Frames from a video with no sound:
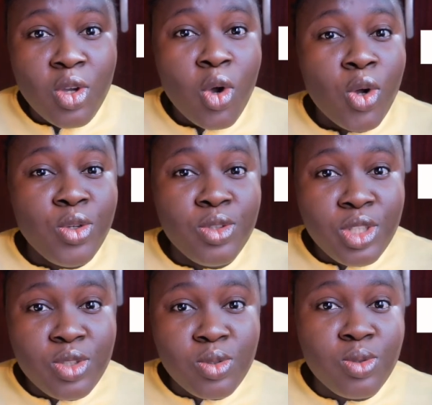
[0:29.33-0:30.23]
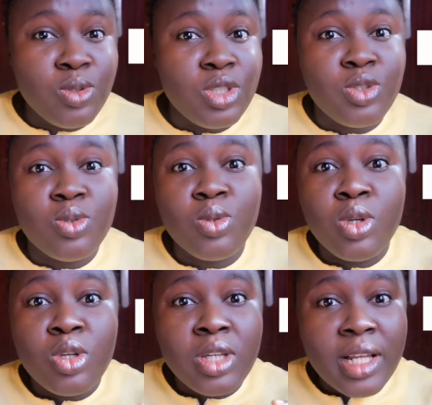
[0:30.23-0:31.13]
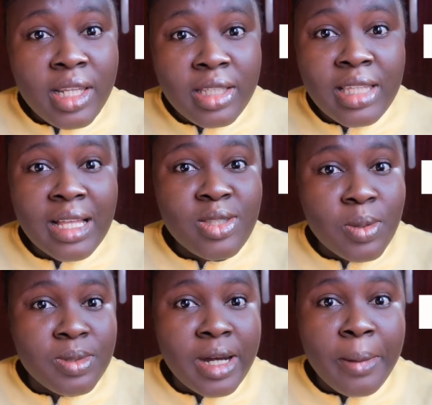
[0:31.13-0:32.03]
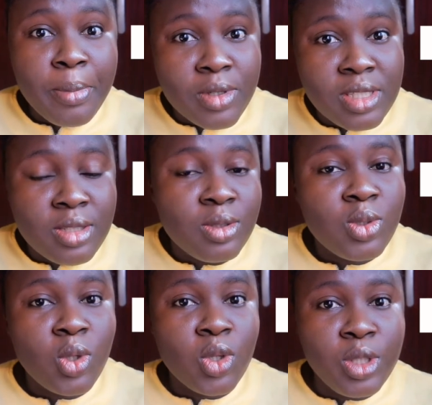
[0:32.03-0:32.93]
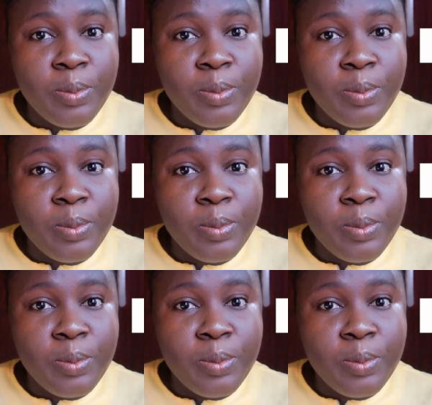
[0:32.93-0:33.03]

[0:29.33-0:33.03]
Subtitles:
All you need to do is to click that subscribe button, turn on the